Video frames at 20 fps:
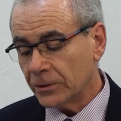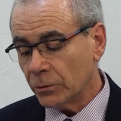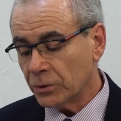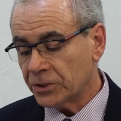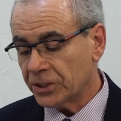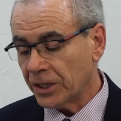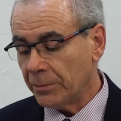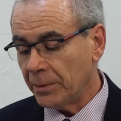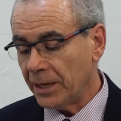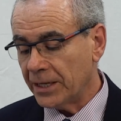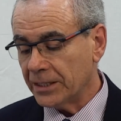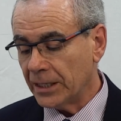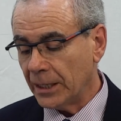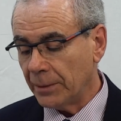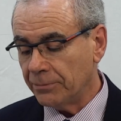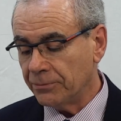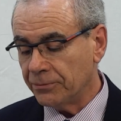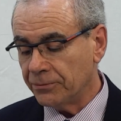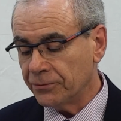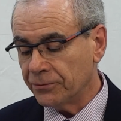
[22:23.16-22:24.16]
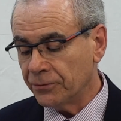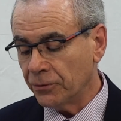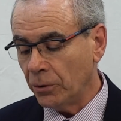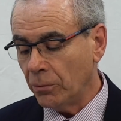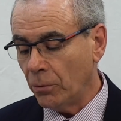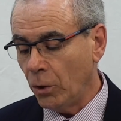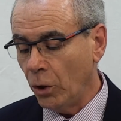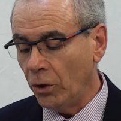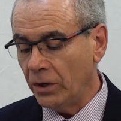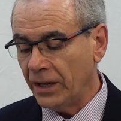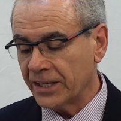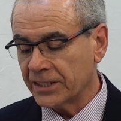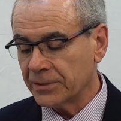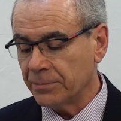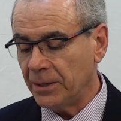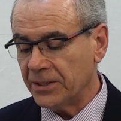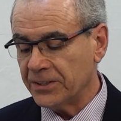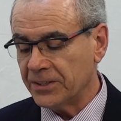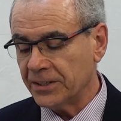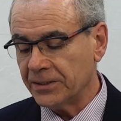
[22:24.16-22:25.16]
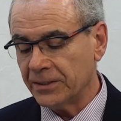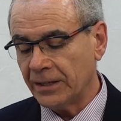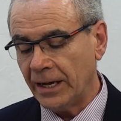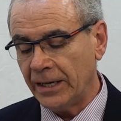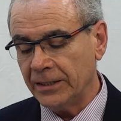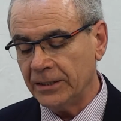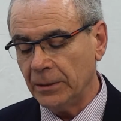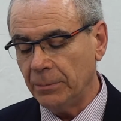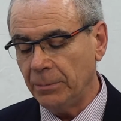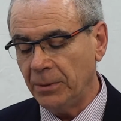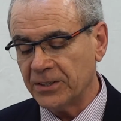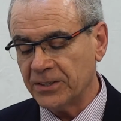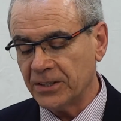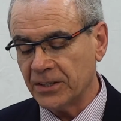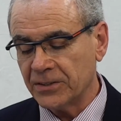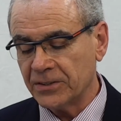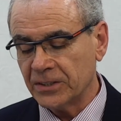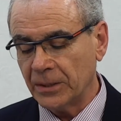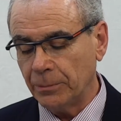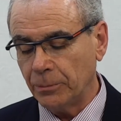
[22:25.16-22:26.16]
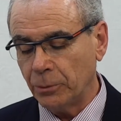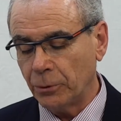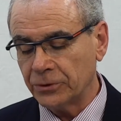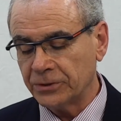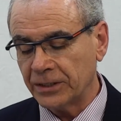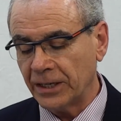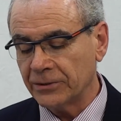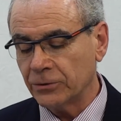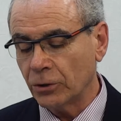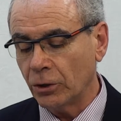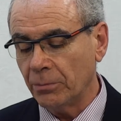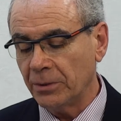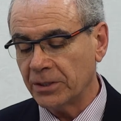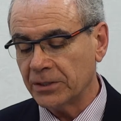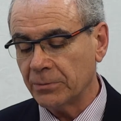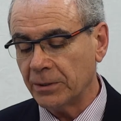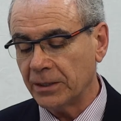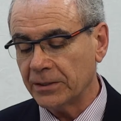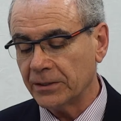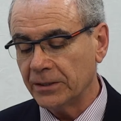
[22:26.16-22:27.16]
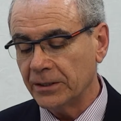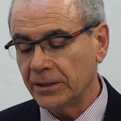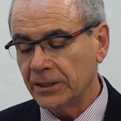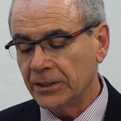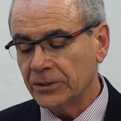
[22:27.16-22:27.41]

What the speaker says: which are made up from all explicit and implicit support and commitment.